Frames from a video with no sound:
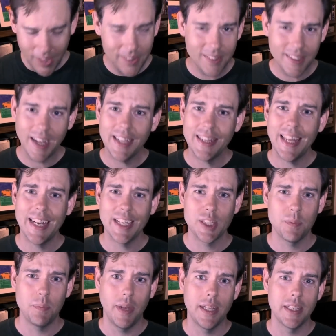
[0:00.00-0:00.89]
they're not that
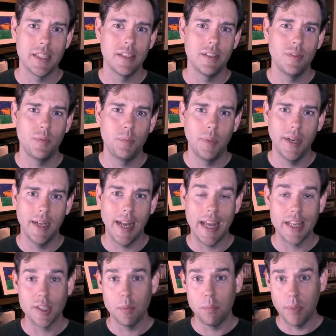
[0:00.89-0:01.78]
expensive, but
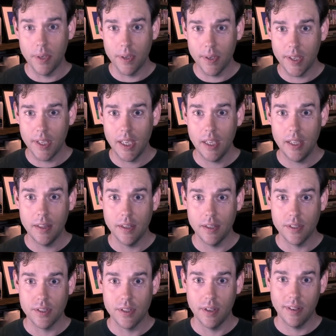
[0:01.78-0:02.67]
as a beer geek,
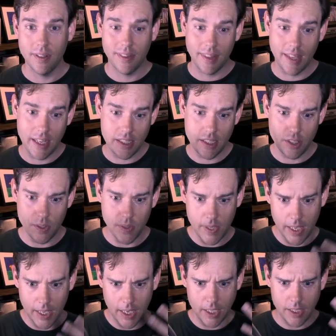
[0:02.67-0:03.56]
there's certain things as
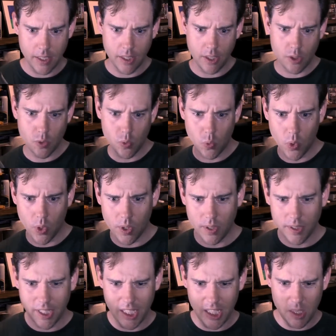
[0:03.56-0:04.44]
you get into this
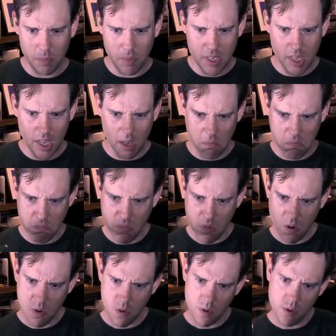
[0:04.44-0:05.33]
world that you become
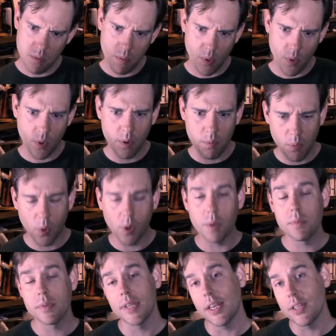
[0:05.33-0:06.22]
more and more and
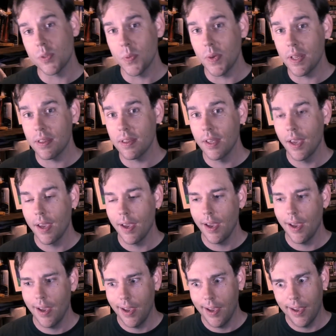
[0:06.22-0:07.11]
more obsessed with.
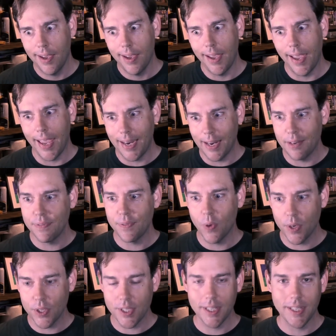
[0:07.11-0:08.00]
And
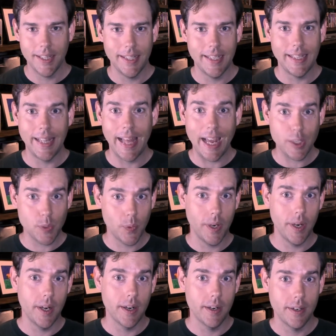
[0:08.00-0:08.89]
unfortunately,
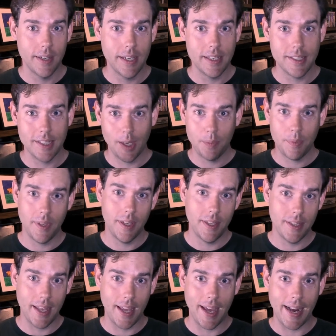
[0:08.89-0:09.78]
glassware is
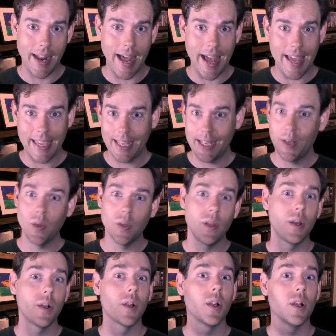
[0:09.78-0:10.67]
something that I can no
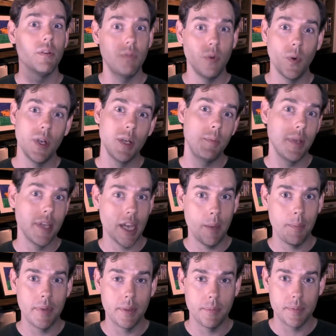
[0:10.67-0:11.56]
longer avoid
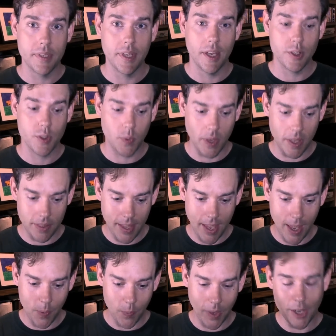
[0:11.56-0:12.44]
becoming obsessed with.
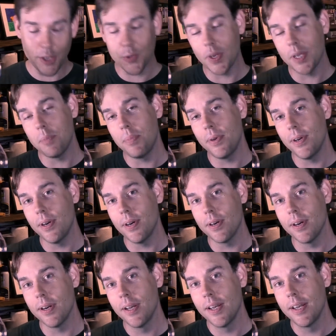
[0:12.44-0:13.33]
And when I drink
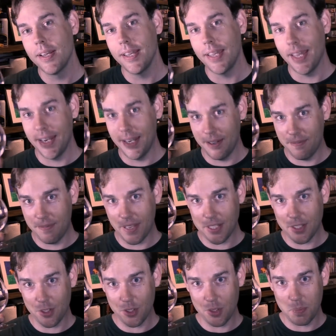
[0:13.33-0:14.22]
beer in
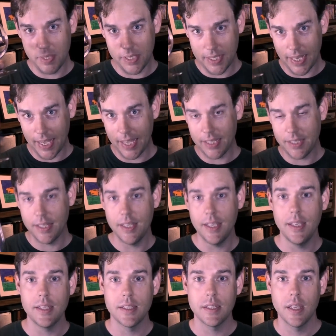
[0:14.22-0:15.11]
vessels besides
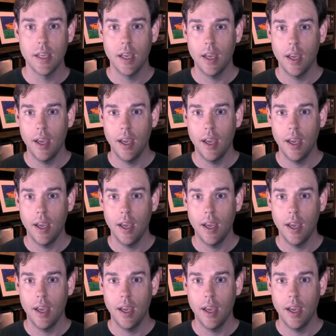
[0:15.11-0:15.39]
these,